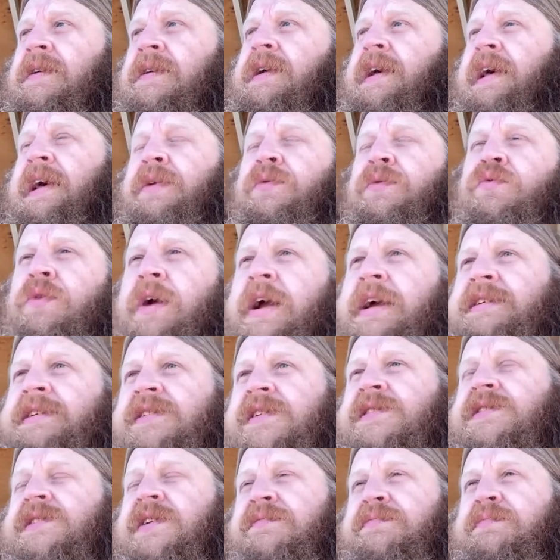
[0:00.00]
it
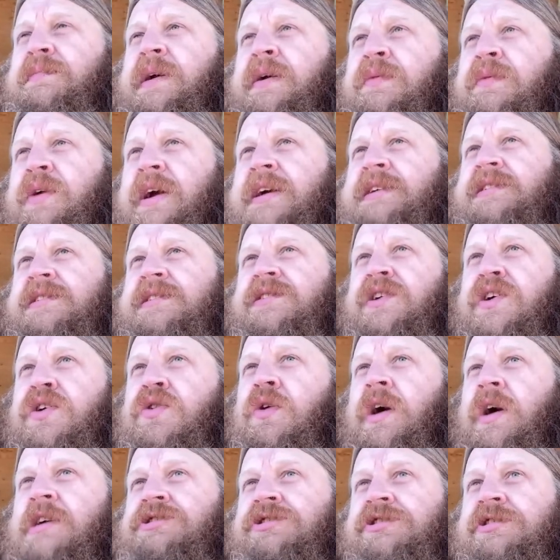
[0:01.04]
raises a
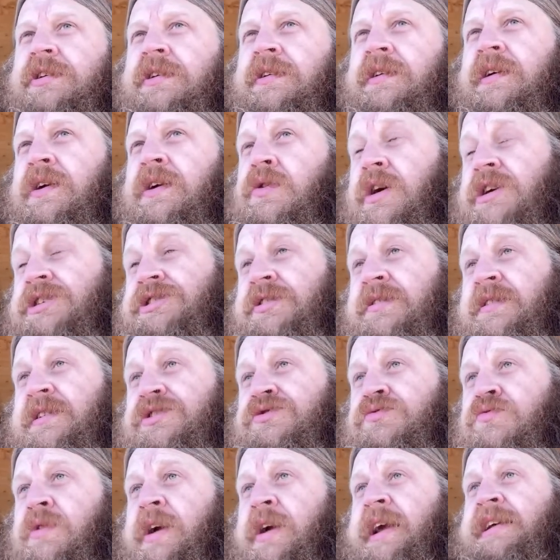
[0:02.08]
question that's
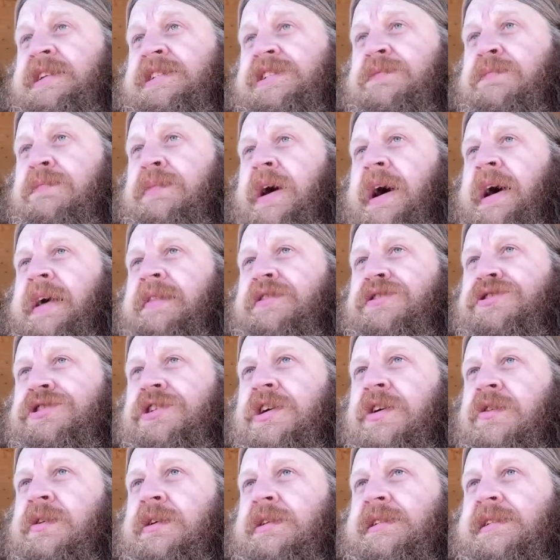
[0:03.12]
raised by the
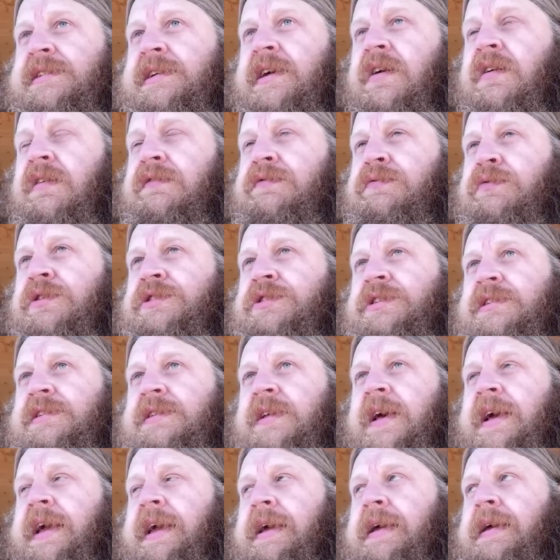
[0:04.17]
show itself, which is
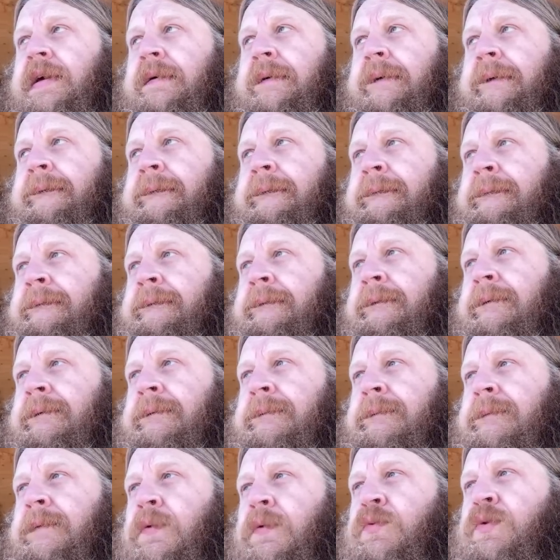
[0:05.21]
like,
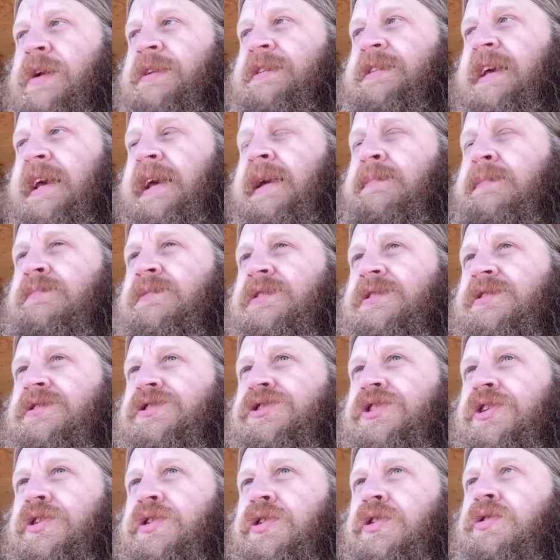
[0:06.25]
redeemed
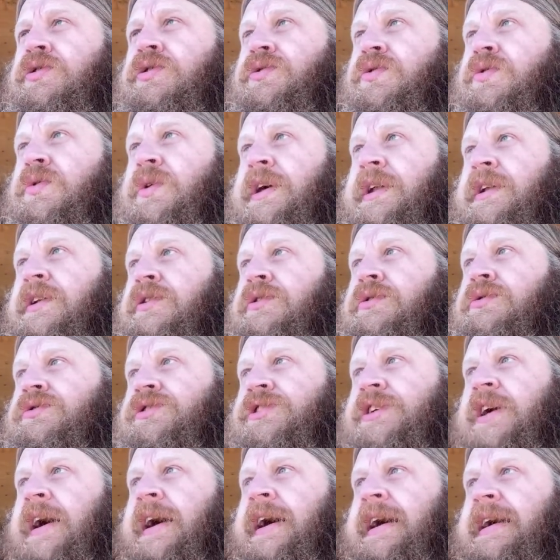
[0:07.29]
to who? In whose
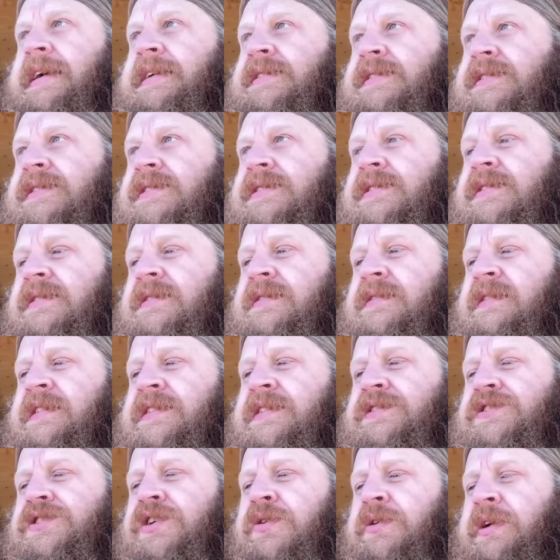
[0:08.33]
eyes does
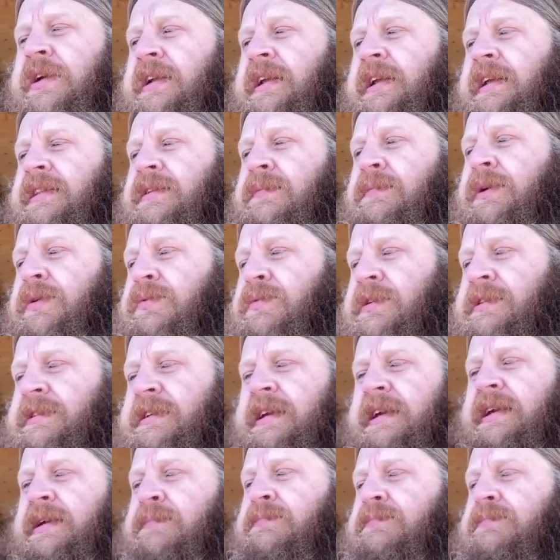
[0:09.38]
Tony need to be
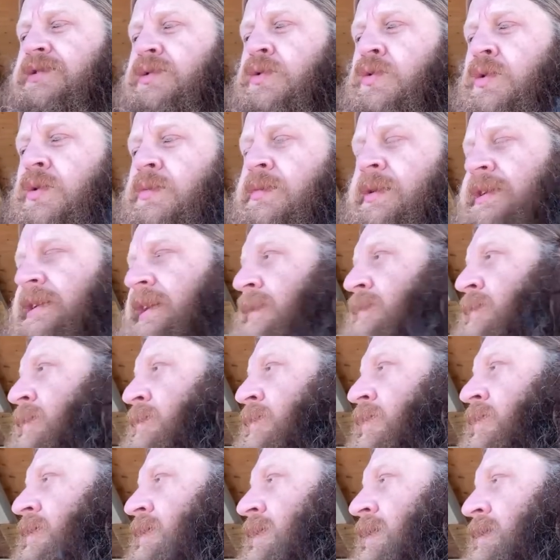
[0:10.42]
redeemed or
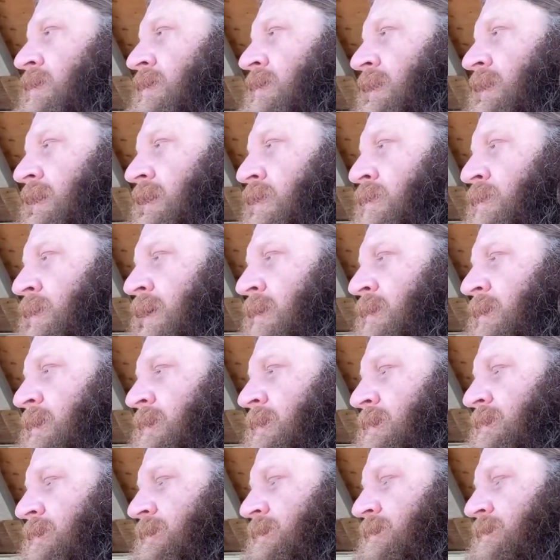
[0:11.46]
redeemable? Oh, thank you, baby.
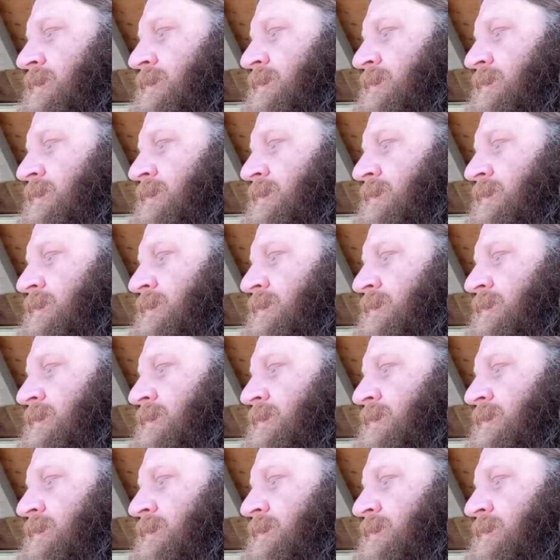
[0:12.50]
Mm-hmm.